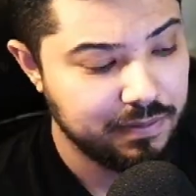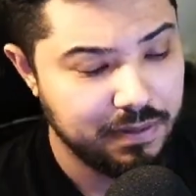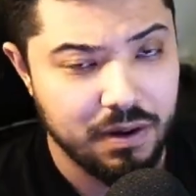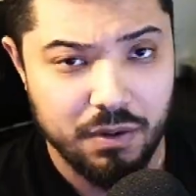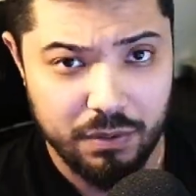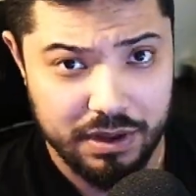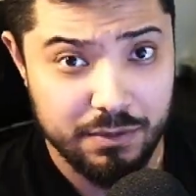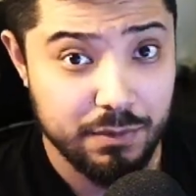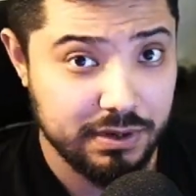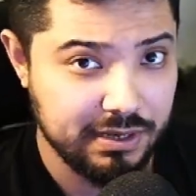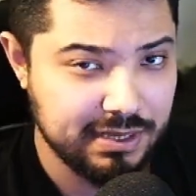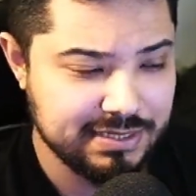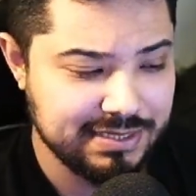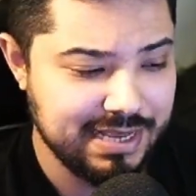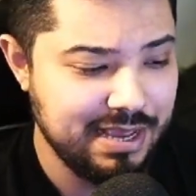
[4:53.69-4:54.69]
Oh, and one
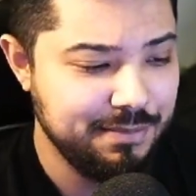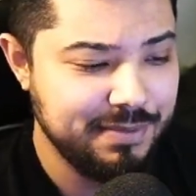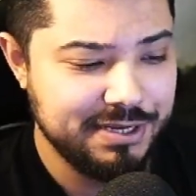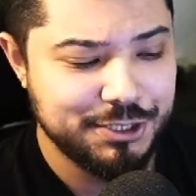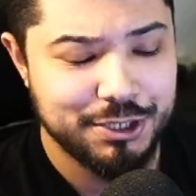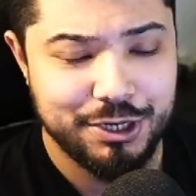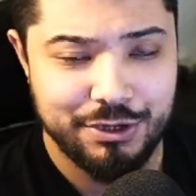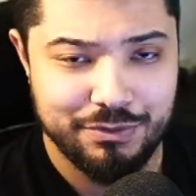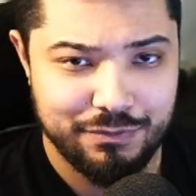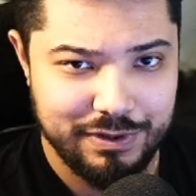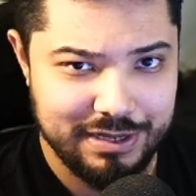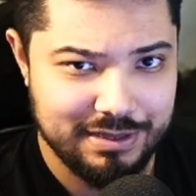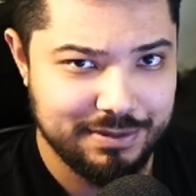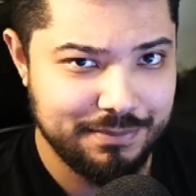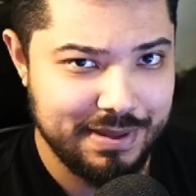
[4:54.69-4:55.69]
last thing, make sure you
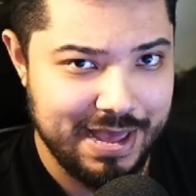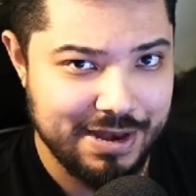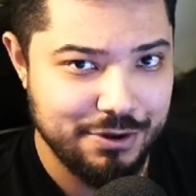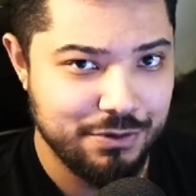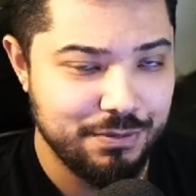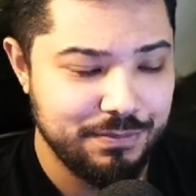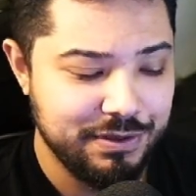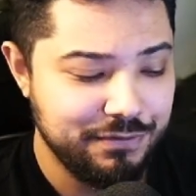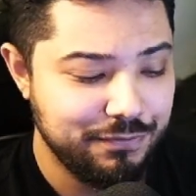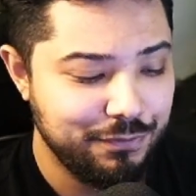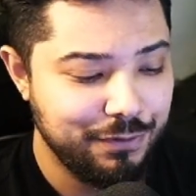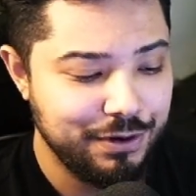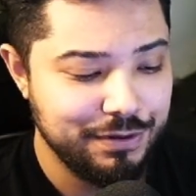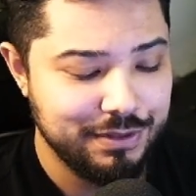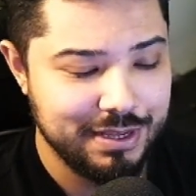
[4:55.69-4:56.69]
read the manual before
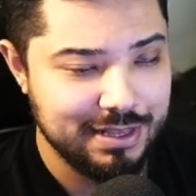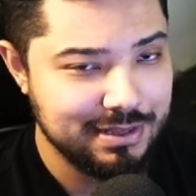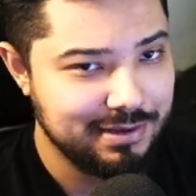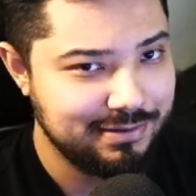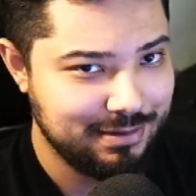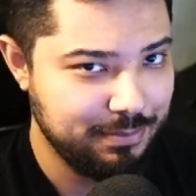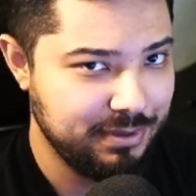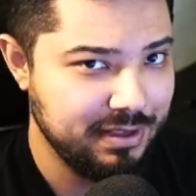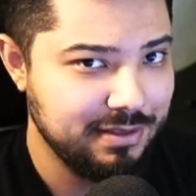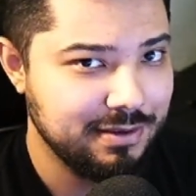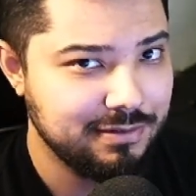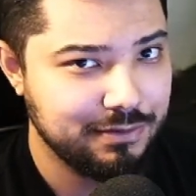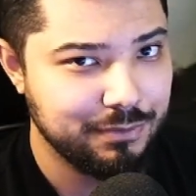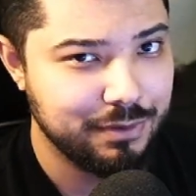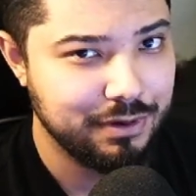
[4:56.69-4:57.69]
you think that something
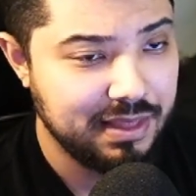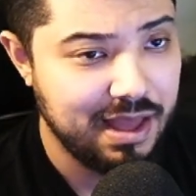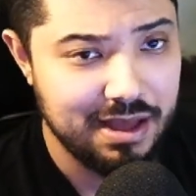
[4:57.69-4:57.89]
doesn't work.